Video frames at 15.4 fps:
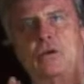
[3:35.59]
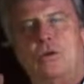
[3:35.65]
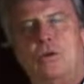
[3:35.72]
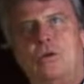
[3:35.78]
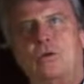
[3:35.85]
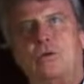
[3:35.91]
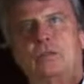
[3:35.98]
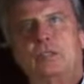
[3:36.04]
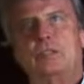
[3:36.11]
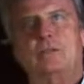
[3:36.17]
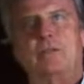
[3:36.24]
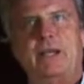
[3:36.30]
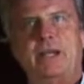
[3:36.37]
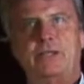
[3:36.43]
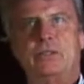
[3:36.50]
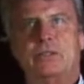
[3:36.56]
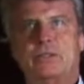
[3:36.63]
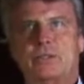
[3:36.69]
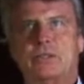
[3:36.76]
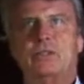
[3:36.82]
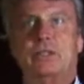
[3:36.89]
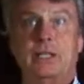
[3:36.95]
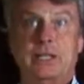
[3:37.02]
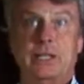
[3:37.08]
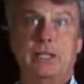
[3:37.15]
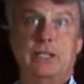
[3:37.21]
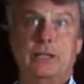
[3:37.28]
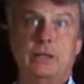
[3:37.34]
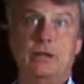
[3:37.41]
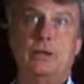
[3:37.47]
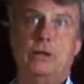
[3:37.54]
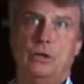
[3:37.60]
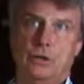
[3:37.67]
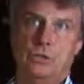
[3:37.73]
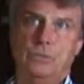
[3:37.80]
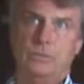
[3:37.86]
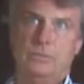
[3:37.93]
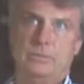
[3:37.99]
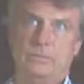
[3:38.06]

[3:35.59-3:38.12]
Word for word: call the space you're sitting in home.